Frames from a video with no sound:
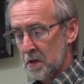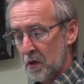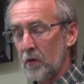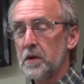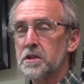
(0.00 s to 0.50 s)

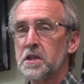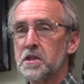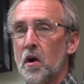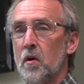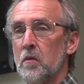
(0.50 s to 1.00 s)
who does he
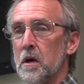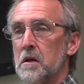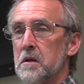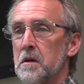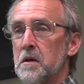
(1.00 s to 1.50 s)
start with?
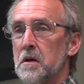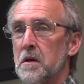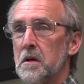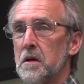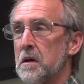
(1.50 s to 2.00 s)

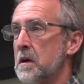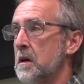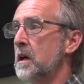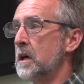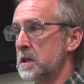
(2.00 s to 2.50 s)
Adam.
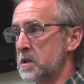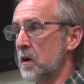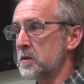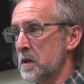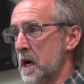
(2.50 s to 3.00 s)
He
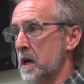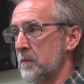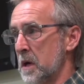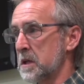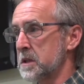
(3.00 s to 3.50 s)
starts with Adam,
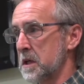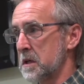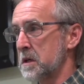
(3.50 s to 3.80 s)
doesn't he?